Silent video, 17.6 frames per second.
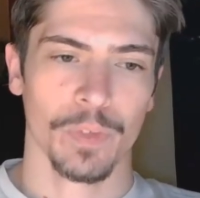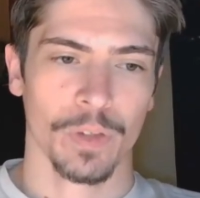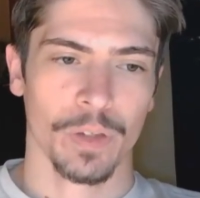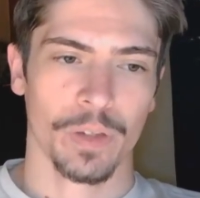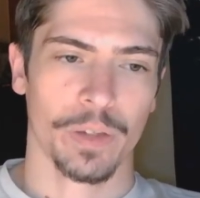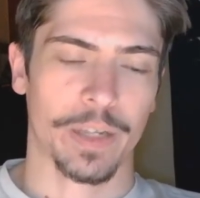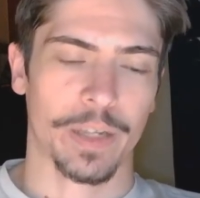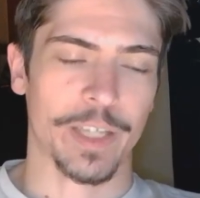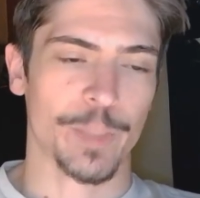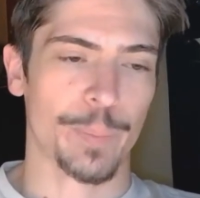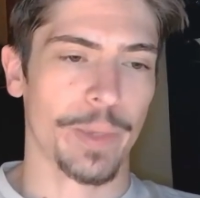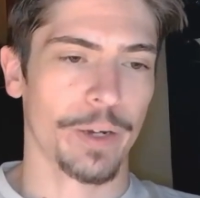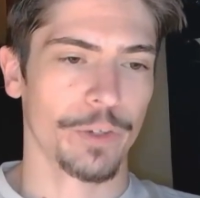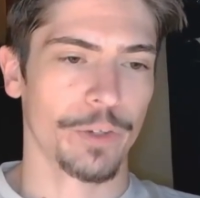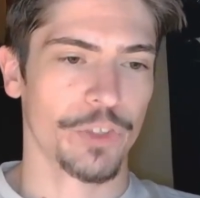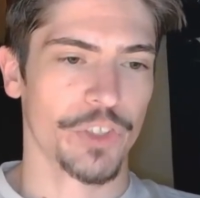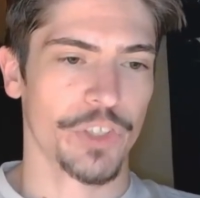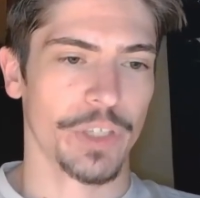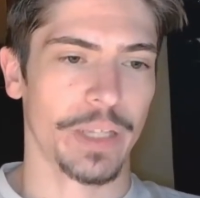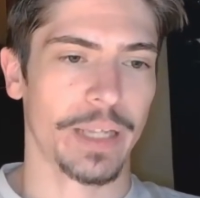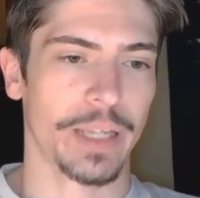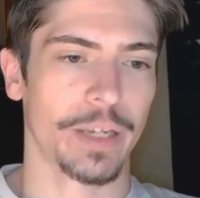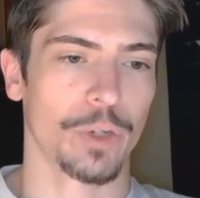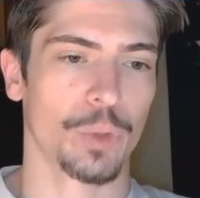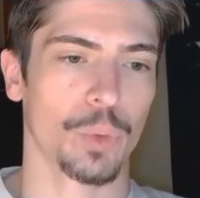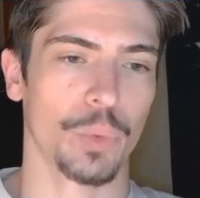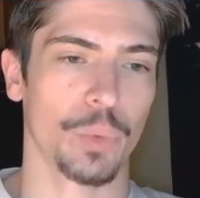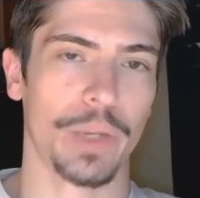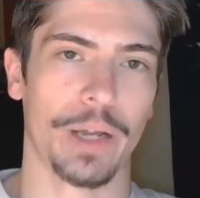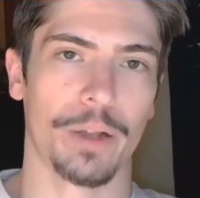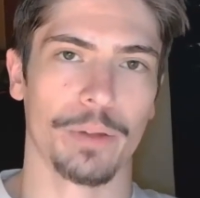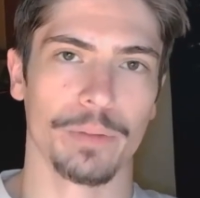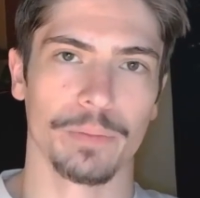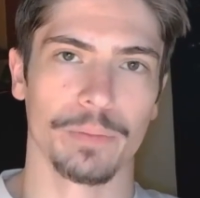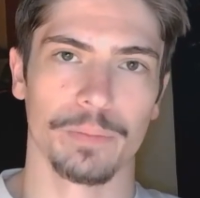It's better just to let it cool
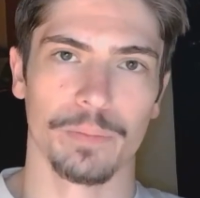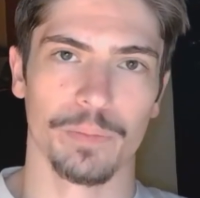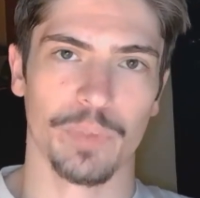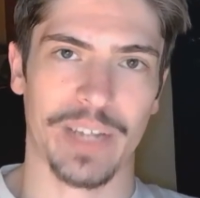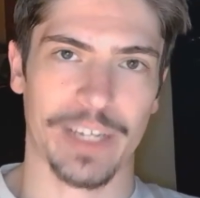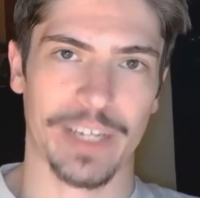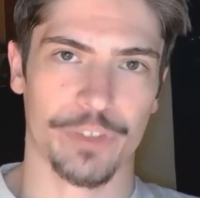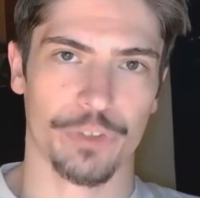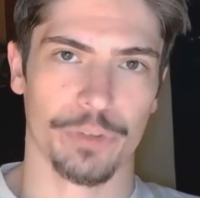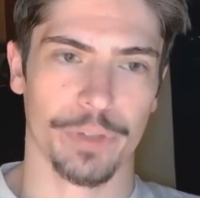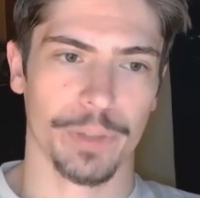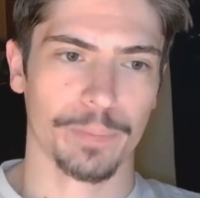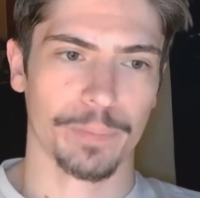down naturally.